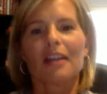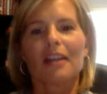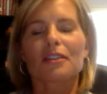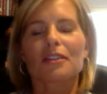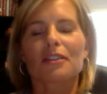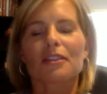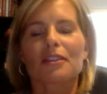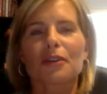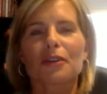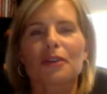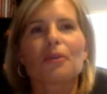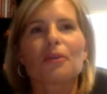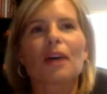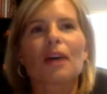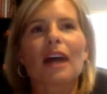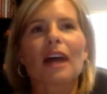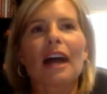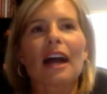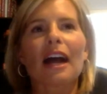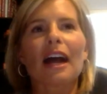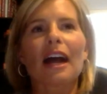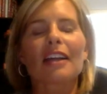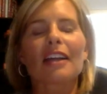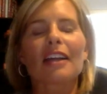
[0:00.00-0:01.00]

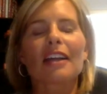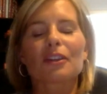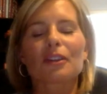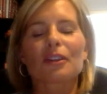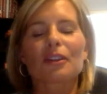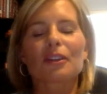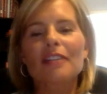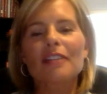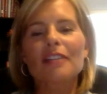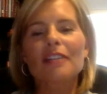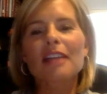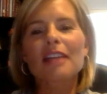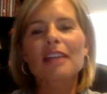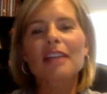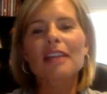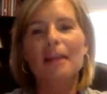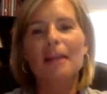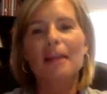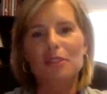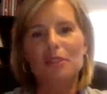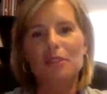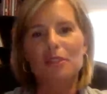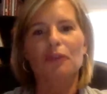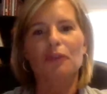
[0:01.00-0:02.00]
So there are a lot of
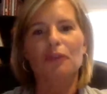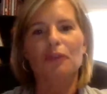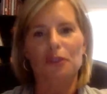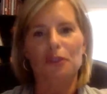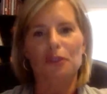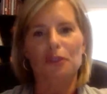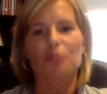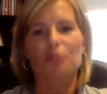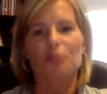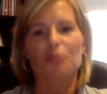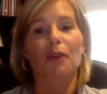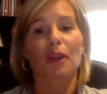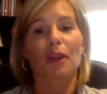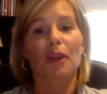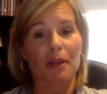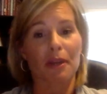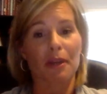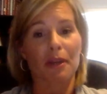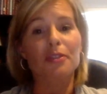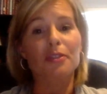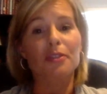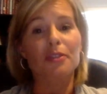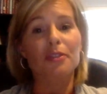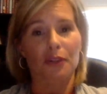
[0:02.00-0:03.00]
times it's referred to as
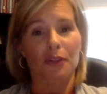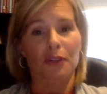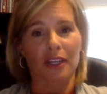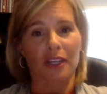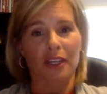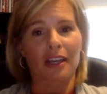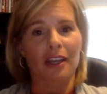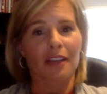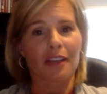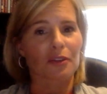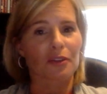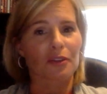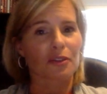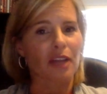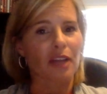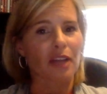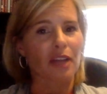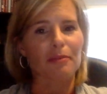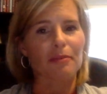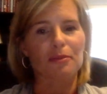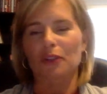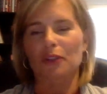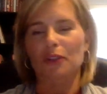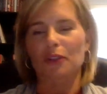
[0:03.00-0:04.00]
brain-based learning, and there's
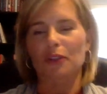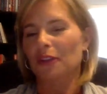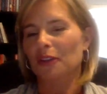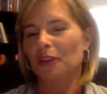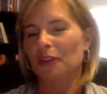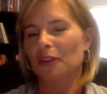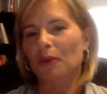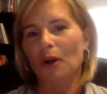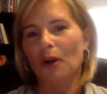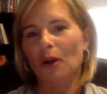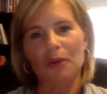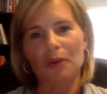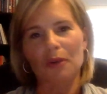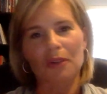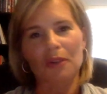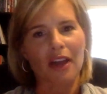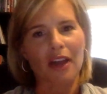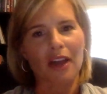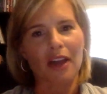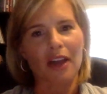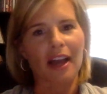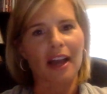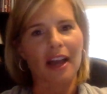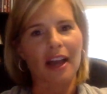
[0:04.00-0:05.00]
absolutely nothing wrong with
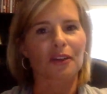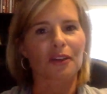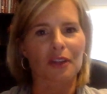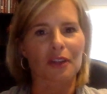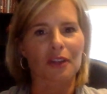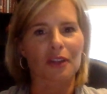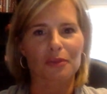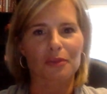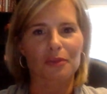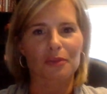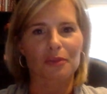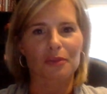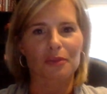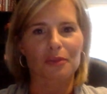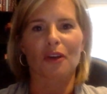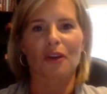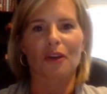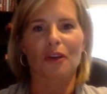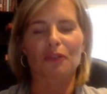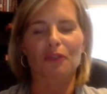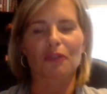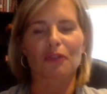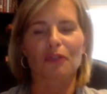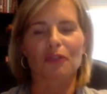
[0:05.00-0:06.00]
that. That's what's
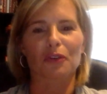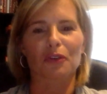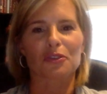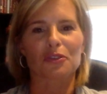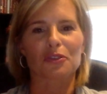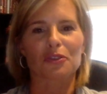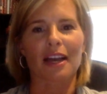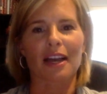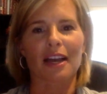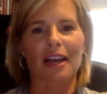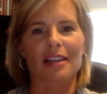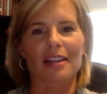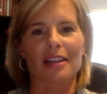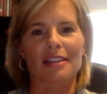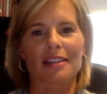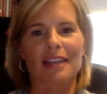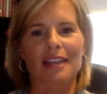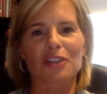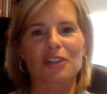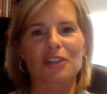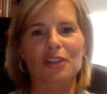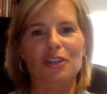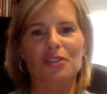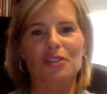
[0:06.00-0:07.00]
often referred to as.
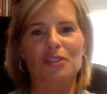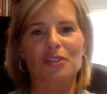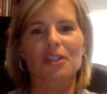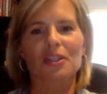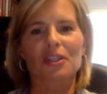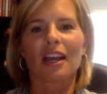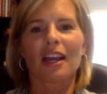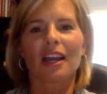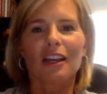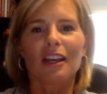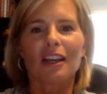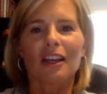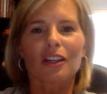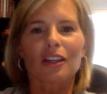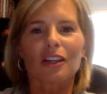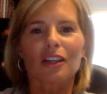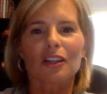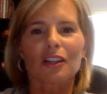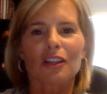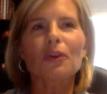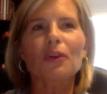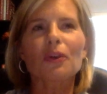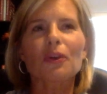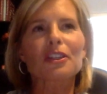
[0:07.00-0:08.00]

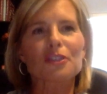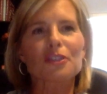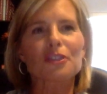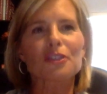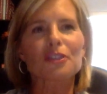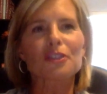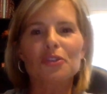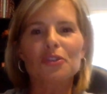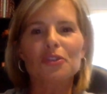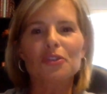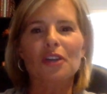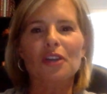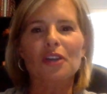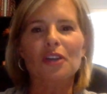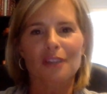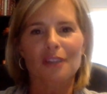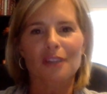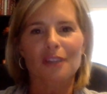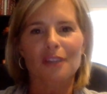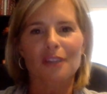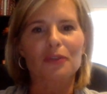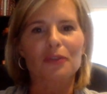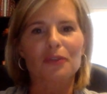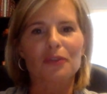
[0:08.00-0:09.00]
Going into neuroscience
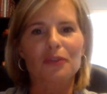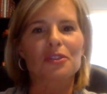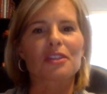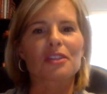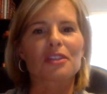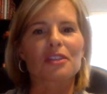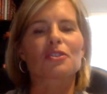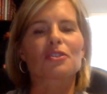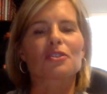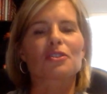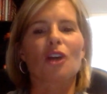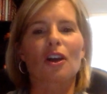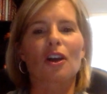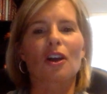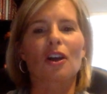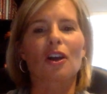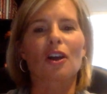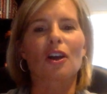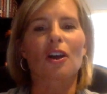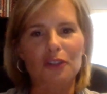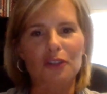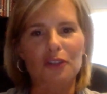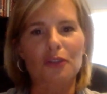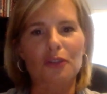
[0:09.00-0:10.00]
conferences and talking
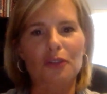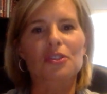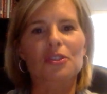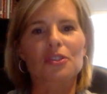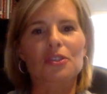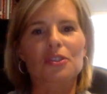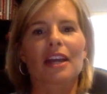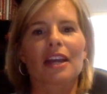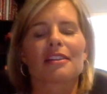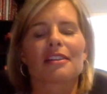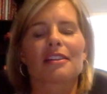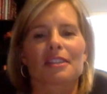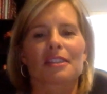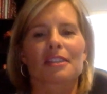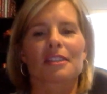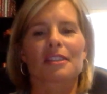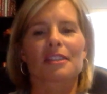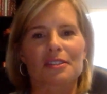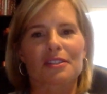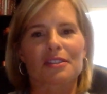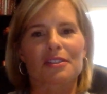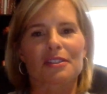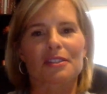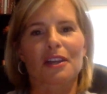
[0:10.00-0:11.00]
to
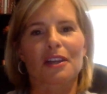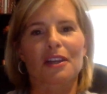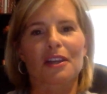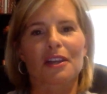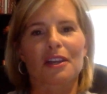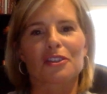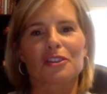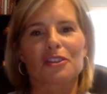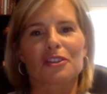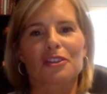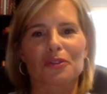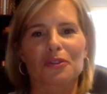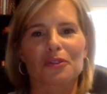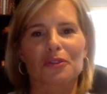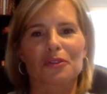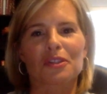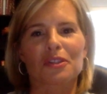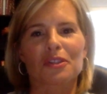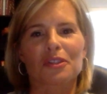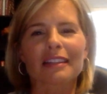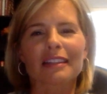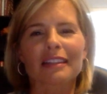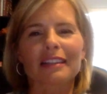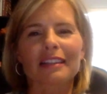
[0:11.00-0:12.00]
neuroscientists and such, there's
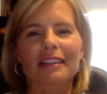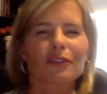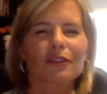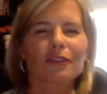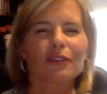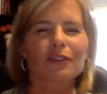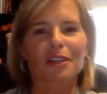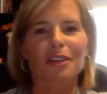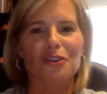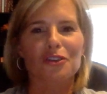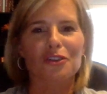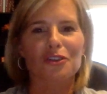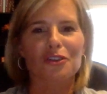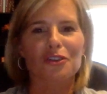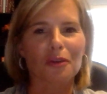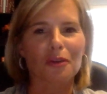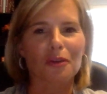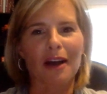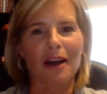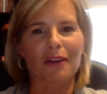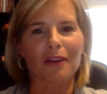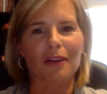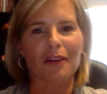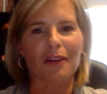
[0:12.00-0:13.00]
kind of a little bit of joke
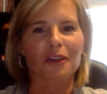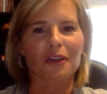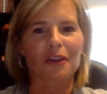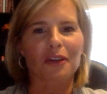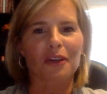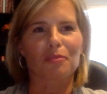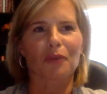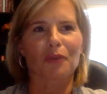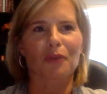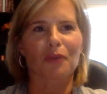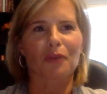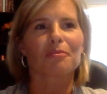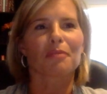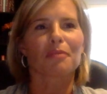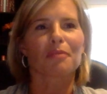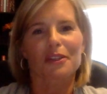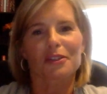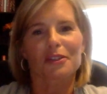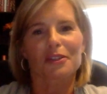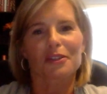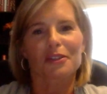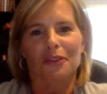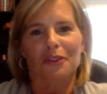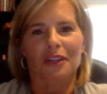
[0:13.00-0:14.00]
about, okay,
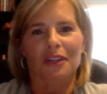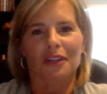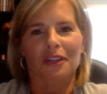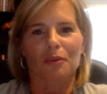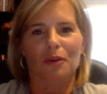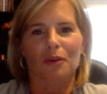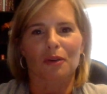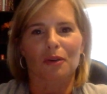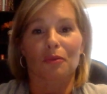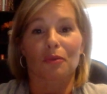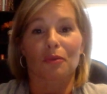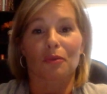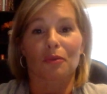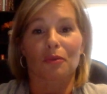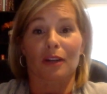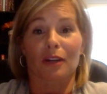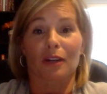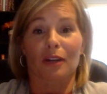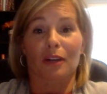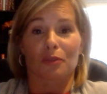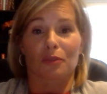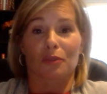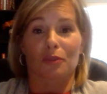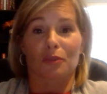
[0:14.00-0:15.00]
brain-based learning, well, what
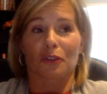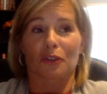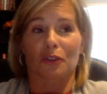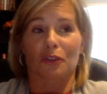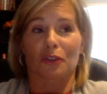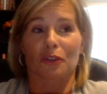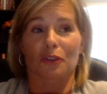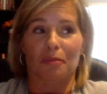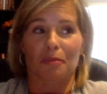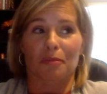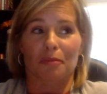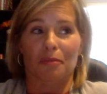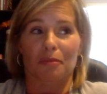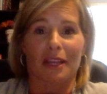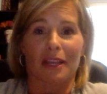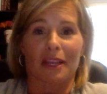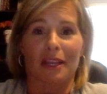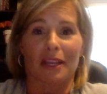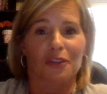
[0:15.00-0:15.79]
else would learning be based